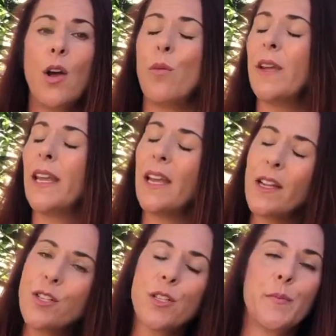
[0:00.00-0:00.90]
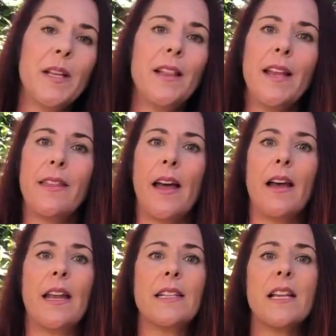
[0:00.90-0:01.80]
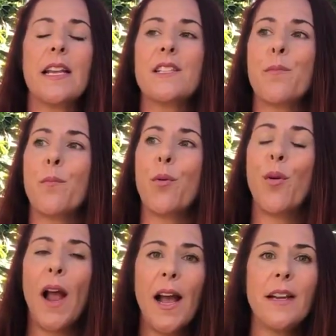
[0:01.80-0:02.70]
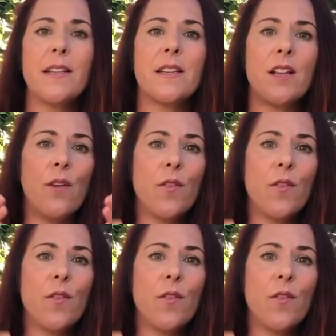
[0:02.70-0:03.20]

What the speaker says: We can't just be like that. It's a practice